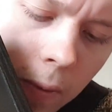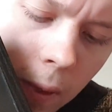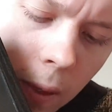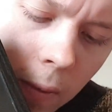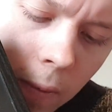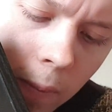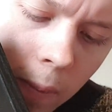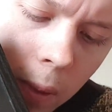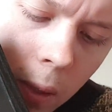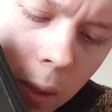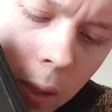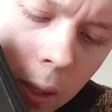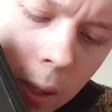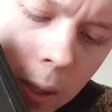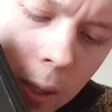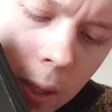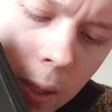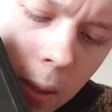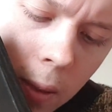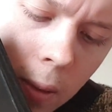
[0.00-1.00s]
If I can pull these
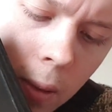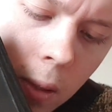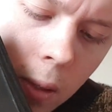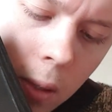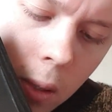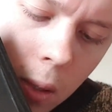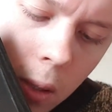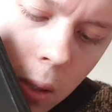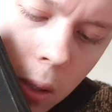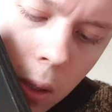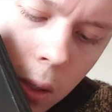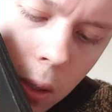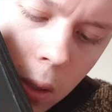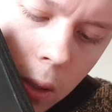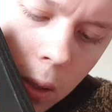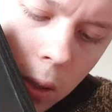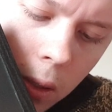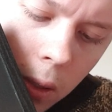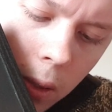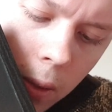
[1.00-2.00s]
out.
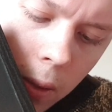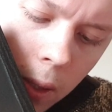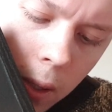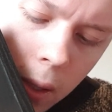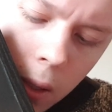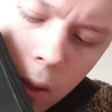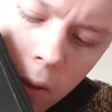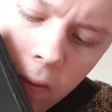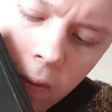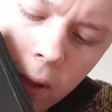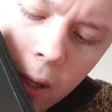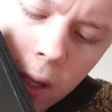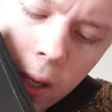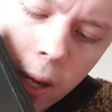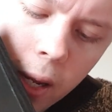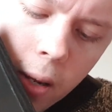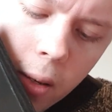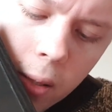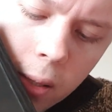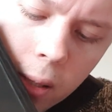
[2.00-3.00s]
Sorry, no
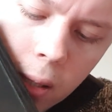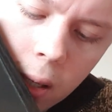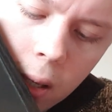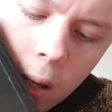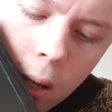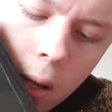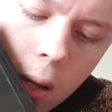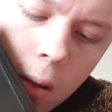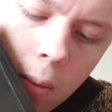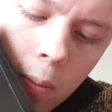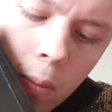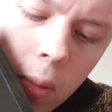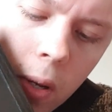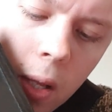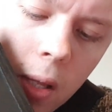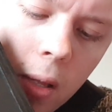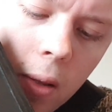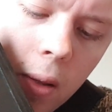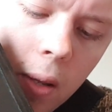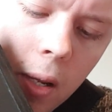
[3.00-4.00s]
fingernails.
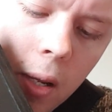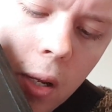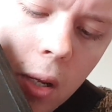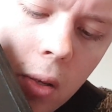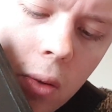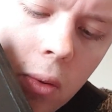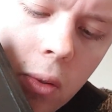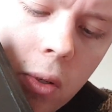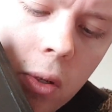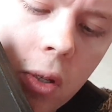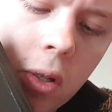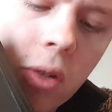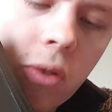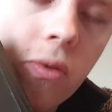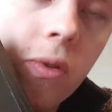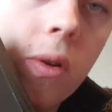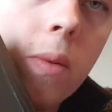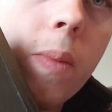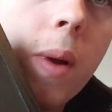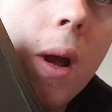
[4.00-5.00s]
And you can also
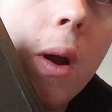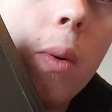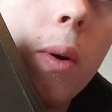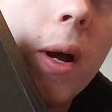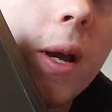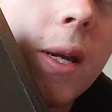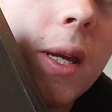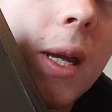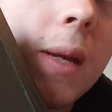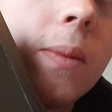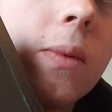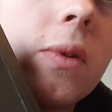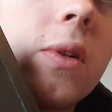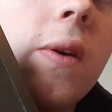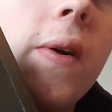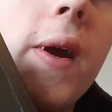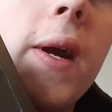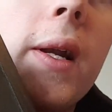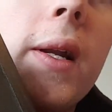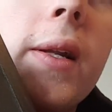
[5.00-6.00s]
screw bare wire cable
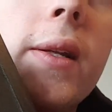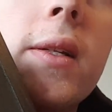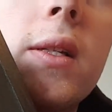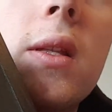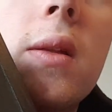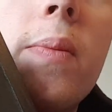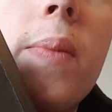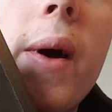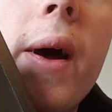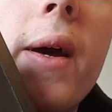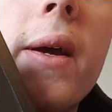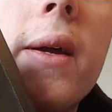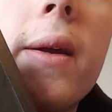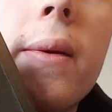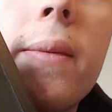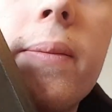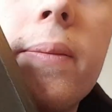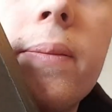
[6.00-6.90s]
directly into the back.